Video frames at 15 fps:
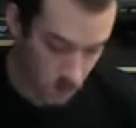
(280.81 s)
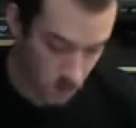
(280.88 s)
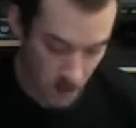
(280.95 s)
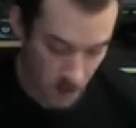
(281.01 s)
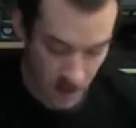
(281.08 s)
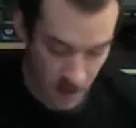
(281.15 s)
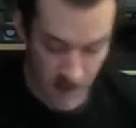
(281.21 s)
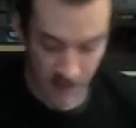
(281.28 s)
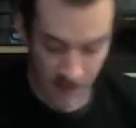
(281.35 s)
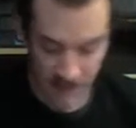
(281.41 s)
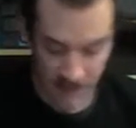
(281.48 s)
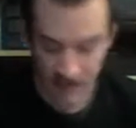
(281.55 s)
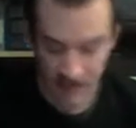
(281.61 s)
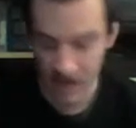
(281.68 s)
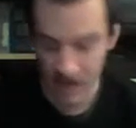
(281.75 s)
And then this
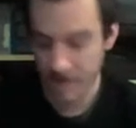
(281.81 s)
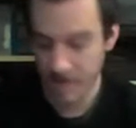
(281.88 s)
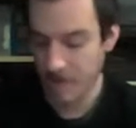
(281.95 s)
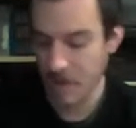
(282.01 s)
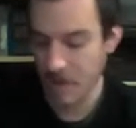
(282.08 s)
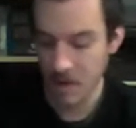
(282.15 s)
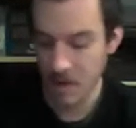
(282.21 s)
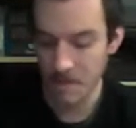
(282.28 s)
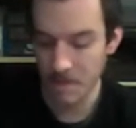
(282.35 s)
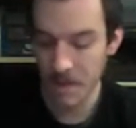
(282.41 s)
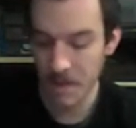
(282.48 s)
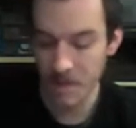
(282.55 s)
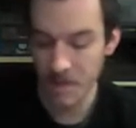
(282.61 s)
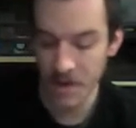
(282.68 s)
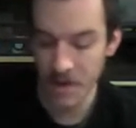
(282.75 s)
I got from my
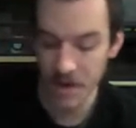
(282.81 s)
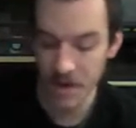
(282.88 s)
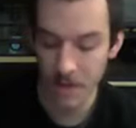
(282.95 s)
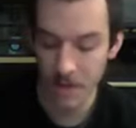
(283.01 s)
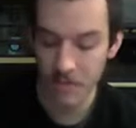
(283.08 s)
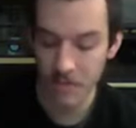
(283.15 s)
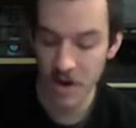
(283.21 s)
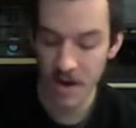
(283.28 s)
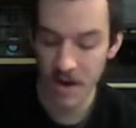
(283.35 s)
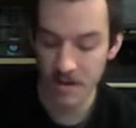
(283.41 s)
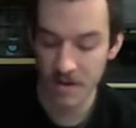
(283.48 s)
buddy Brian,